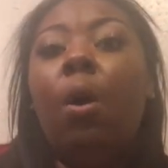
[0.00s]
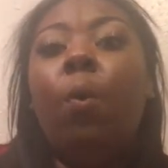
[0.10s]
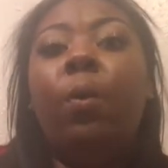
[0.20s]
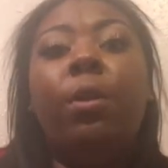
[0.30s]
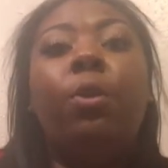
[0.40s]

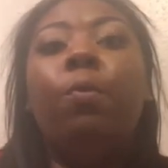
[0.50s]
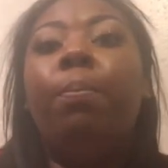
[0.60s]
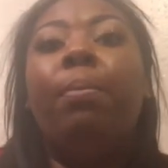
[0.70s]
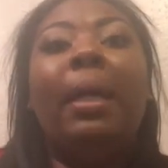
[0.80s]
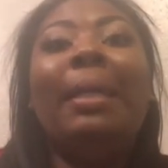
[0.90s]
Whether you
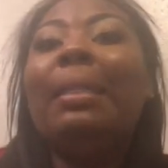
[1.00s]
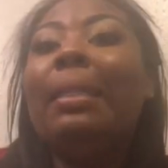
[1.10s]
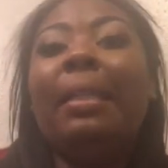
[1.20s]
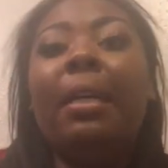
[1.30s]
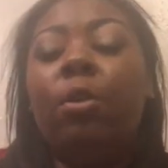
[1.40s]

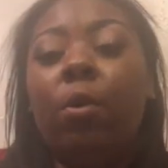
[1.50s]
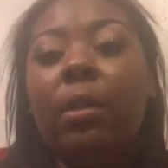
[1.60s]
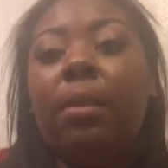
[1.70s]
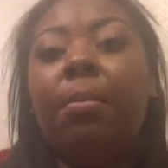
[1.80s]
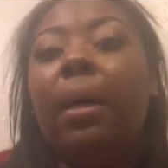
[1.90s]
blatantly ignore
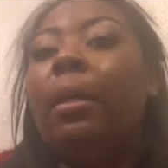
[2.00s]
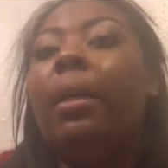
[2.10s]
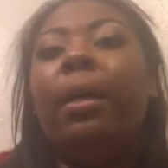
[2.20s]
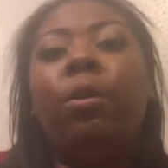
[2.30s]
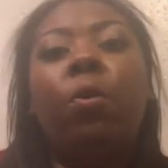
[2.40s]

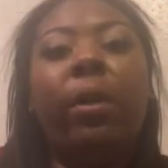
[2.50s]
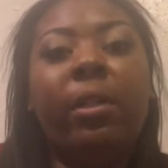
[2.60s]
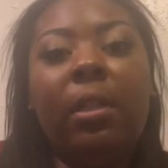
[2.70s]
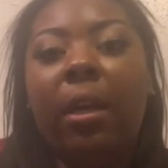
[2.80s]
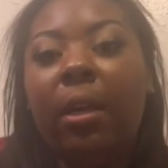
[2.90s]
somebody, ignore
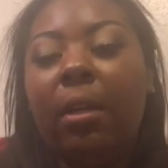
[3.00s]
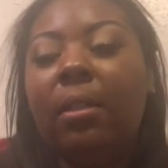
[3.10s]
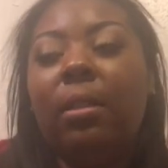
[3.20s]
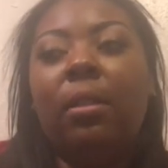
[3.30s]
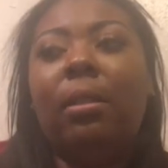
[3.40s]
a
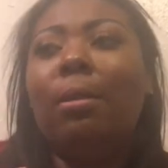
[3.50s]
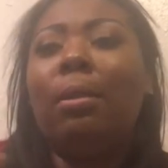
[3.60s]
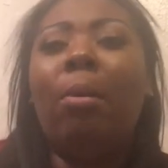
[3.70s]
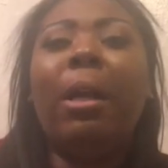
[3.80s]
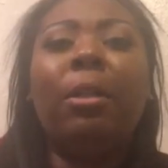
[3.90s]
text, tell
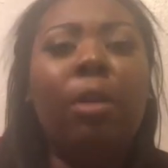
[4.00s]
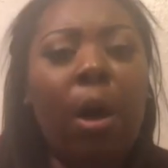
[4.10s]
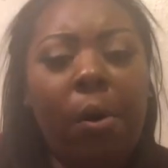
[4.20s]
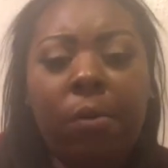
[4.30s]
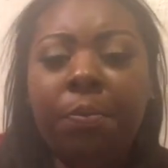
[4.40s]
somebody
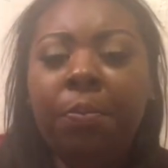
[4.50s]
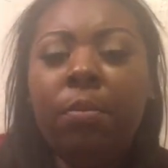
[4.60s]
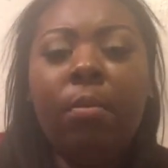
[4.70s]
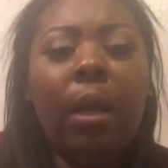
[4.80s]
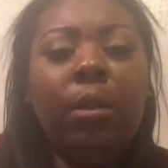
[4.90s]
no,
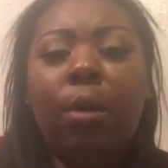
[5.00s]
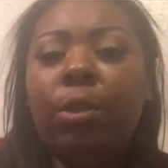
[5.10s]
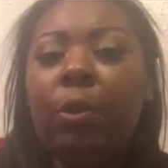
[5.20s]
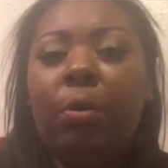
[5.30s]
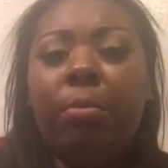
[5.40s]
don't
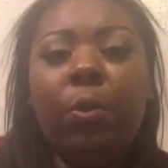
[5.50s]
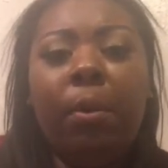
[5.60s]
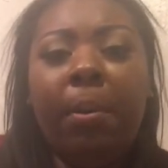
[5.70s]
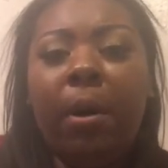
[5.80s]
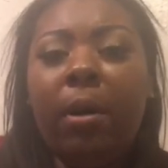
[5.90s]
show up to a
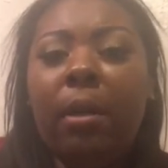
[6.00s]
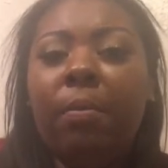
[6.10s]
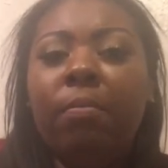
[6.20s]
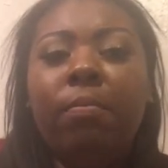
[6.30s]
party.